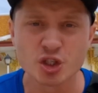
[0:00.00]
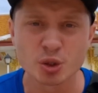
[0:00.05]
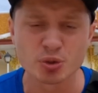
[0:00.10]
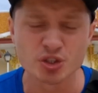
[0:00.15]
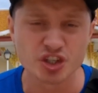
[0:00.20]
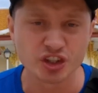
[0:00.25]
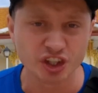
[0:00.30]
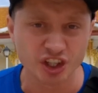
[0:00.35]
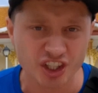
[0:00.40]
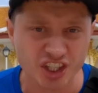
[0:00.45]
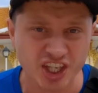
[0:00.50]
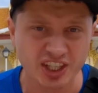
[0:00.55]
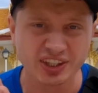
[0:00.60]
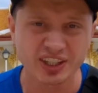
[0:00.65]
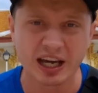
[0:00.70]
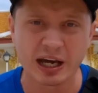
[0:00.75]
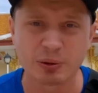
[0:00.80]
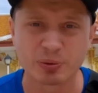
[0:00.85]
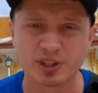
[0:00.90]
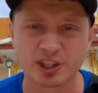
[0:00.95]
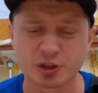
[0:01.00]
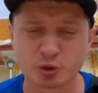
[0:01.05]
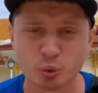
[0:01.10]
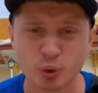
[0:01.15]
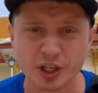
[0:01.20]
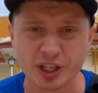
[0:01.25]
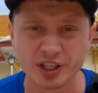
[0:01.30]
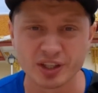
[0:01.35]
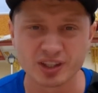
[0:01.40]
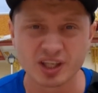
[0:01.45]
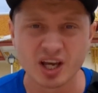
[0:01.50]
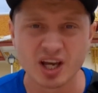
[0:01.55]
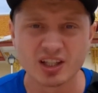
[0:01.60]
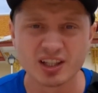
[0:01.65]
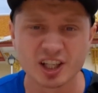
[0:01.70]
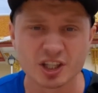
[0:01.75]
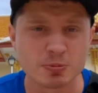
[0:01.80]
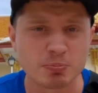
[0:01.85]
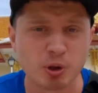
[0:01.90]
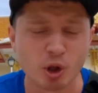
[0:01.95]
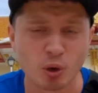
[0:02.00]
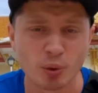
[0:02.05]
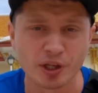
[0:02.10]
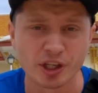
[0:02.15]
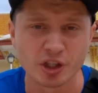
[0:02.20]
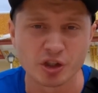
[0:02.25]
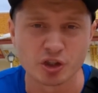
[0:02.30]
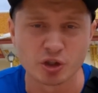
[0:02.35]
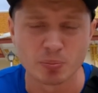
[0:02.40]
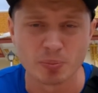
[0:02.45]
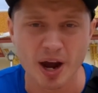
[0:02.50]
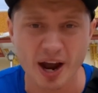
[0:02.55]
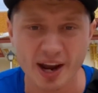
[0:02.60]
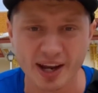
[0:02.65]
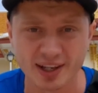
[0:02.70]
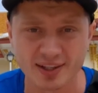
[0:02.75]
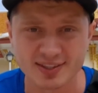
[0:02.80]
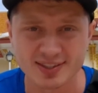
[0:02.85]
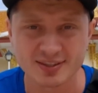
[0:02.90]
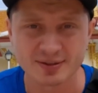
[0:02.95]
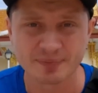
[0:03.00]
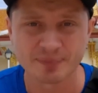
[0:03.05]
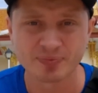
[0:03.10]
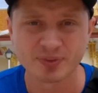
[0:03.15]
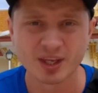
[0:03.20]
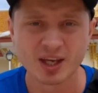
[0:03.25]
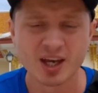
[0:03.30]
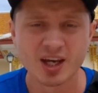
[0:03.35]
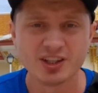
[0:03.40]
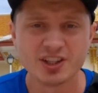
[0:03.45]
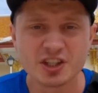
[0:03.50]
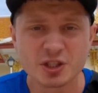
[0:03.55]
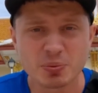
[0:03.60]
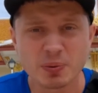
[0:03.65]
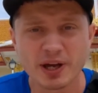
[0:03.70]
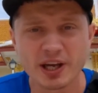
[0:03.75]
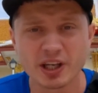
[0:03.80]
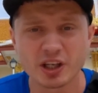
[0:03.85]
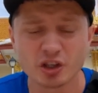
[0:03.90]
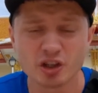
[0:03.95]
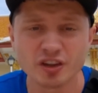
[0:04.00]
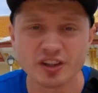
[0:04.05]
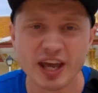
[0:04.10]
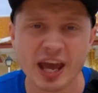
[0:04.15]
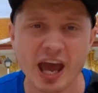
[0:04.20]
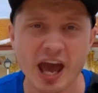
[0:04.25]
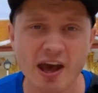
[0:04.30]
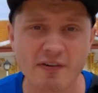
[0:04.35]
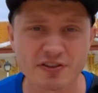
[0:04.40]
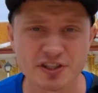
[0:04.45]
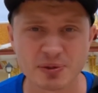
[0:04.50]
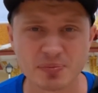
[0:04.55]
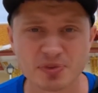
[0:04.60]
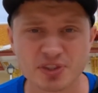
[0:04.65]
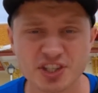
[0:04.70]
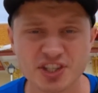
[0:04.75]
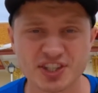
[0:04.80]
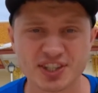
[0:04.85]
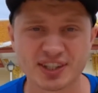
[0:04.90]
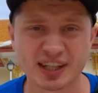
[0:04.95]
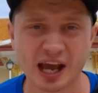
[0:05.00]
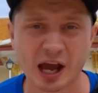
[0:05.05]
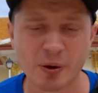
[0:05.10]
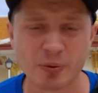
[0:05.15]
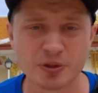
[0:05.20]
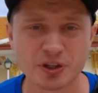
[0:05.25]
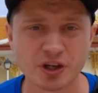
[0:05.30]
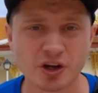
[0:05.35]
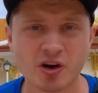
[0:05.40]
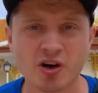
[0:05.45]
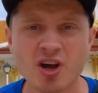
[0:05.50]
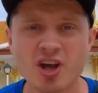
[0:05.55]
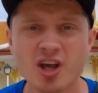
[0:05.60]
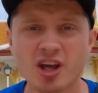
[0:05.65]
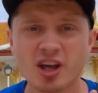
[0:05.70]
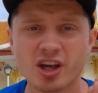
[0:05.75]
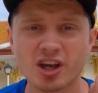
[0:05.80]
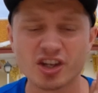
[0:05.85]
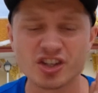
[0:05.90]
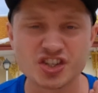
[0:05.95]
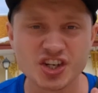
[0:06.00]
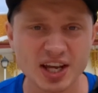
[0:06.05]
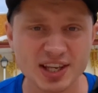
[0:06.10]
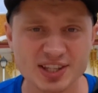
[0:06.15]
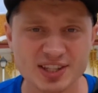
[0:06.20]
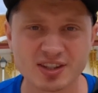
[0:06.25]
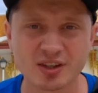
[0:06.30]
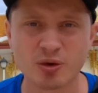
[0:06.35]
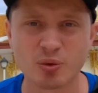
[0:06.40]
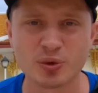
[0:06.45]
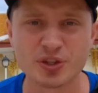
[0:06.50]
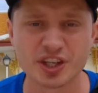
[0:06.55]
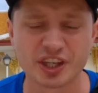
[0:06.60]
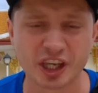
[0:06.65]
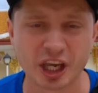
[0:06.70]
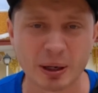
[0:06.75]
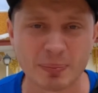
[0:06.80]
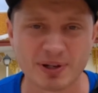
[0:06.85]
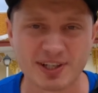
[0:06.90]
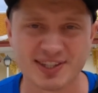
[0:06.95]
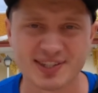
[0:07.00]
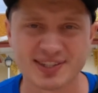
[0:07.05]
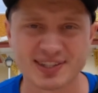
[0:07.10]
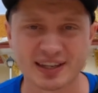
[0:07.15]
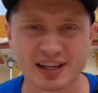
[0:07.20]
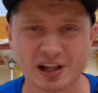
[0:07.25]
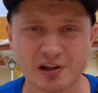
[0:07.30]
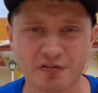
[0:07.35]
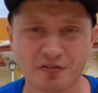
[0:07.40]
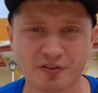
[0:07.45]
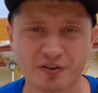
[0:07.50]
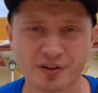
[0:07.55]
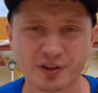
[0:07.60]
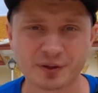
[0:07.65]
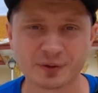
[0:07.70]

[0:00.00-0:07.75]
so it's gonna cut out that wind that's blowing into your mics. This way you're gonna have some decent audio just with the camera itself.